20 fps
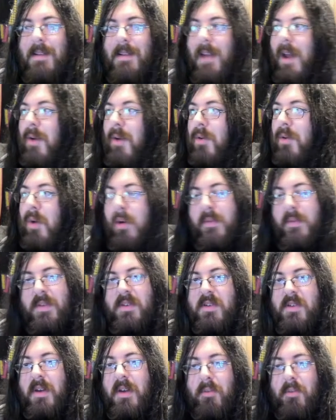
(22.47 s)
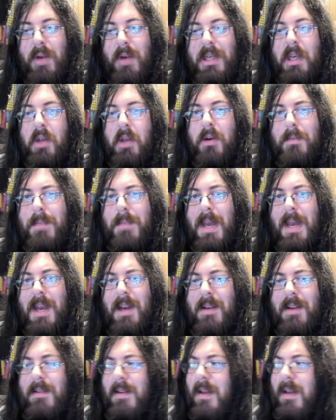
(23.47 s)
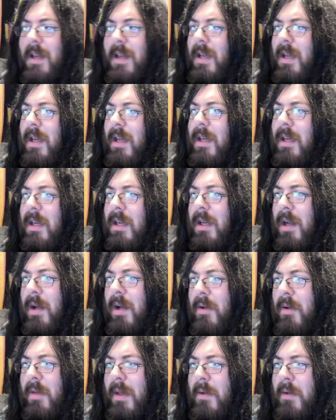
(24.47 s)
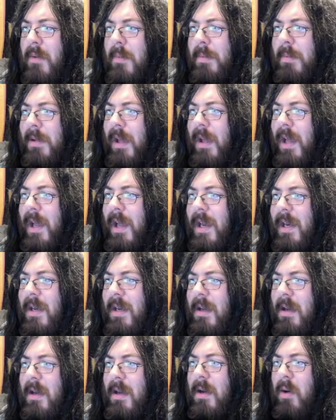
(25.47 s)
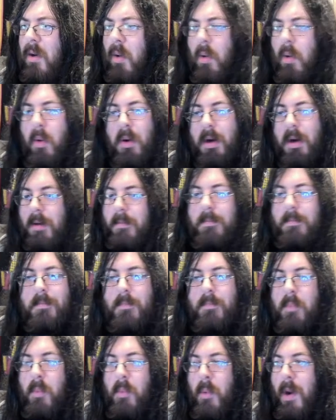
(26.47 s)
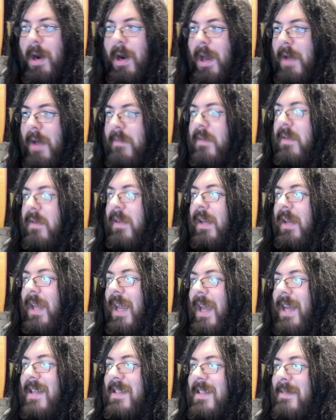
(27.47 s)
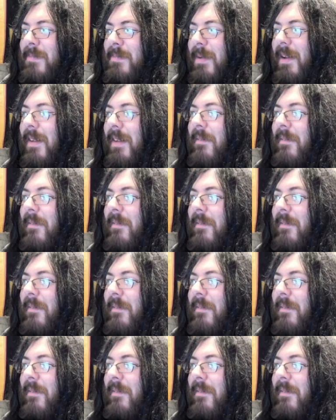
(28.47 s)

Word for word: I don't know if it's a regular band, you know, that will play or whatever the case, but